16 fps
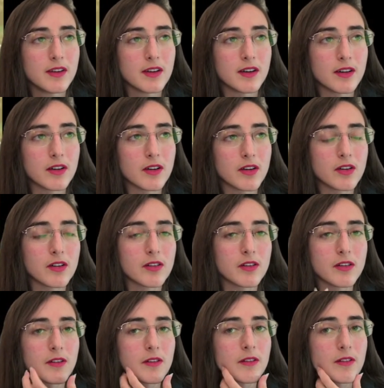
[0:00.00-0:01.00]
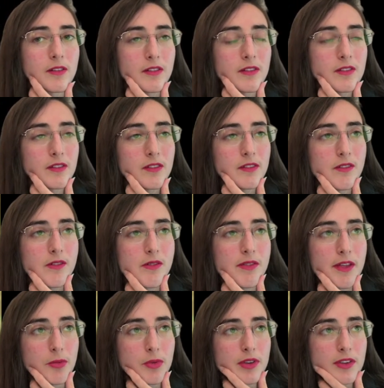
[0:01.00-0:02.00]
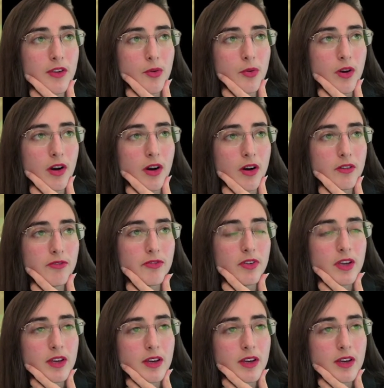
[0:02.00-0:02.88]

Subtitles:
that we know of.